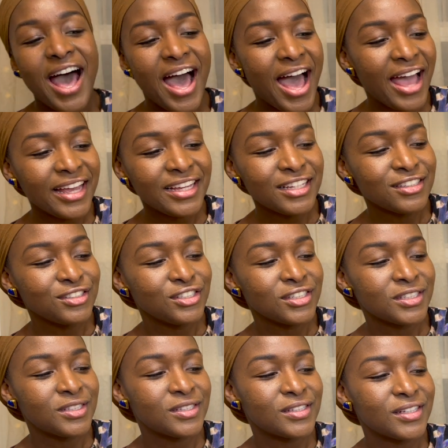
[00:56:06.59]
I can
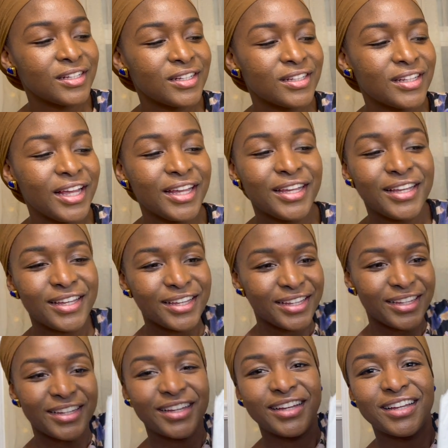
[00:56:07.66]
just, like,
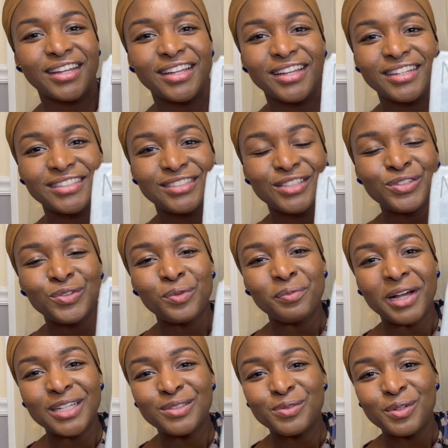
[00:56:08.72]
it just
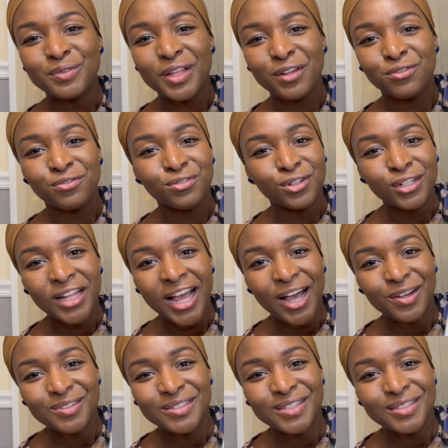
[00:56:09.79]
reminds me of like Full
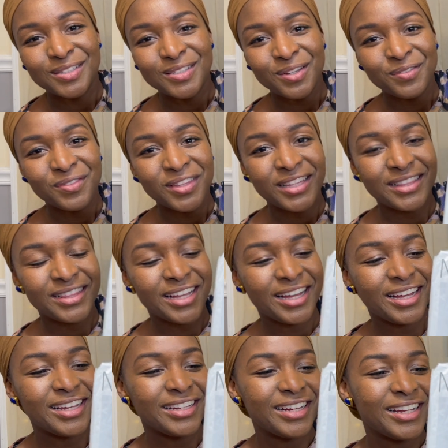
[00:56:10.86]
House and something
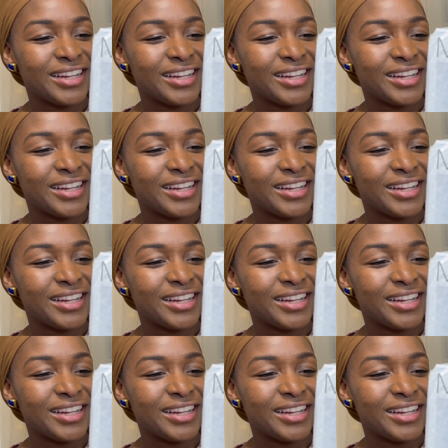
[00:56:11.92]
that